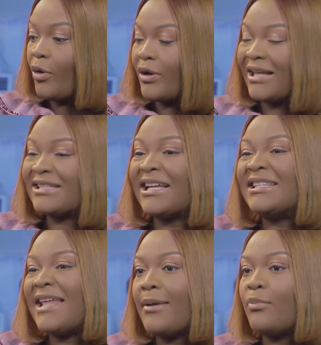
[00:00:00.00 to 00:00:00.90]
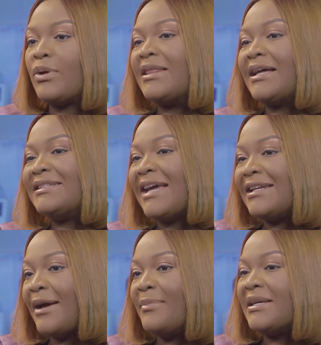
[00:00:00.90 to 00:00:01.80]
understand them with that
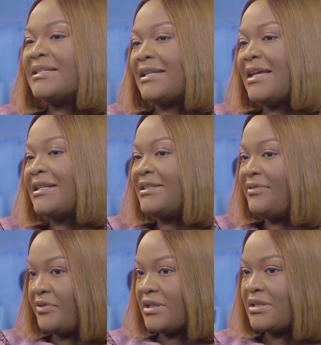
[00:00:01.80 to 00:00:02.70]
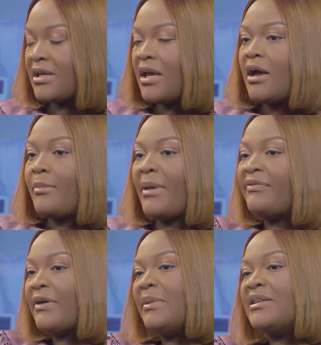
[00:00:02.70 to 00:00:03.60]
dynamics and that difference. My
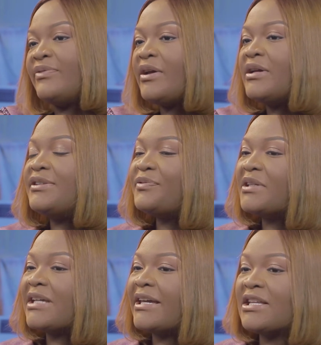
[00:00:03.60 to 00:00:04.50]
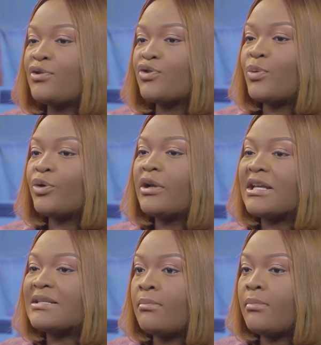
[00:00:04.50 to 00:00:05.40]
family is very different, I guess, because we're not
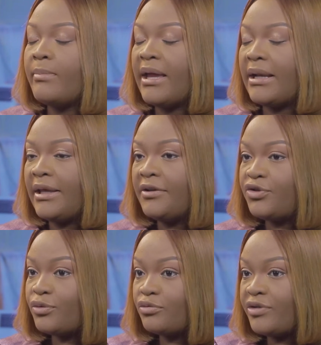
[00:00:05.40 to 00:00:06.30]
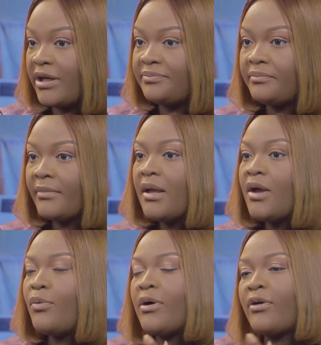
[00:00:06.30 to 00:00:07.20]
as many children.
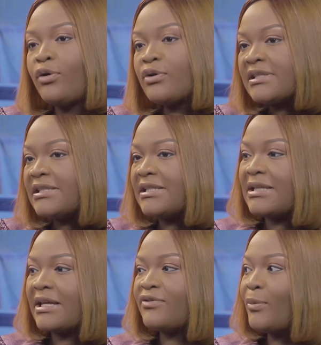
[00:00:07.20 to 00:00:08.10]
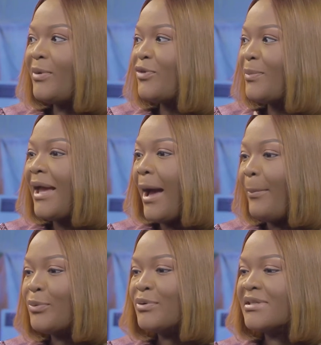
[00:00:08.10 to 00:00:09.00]
We're close-knit. Like if something
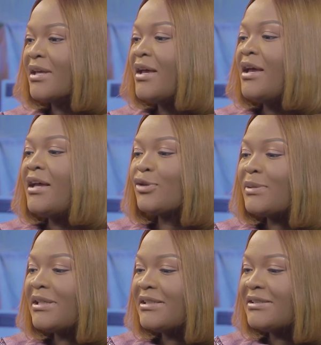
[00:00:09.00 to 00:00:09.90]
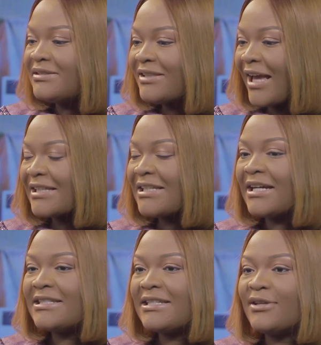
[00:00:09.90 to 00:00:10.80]
happens, something
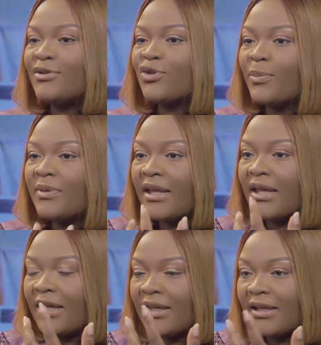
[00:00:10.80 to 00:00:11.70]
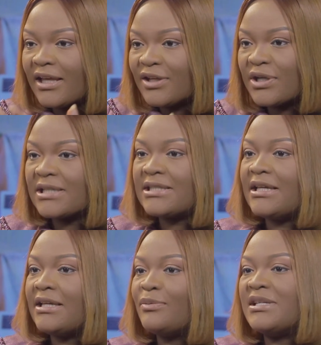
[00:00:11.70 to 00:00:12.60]
exciting, something
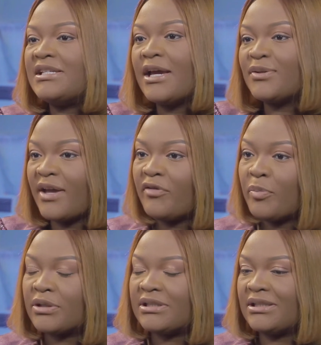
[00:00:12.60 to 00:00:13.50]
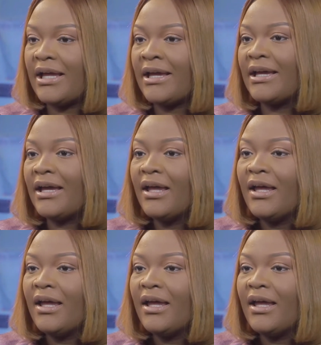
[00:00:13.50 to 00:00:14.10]
interesting, we share to everybody. Like,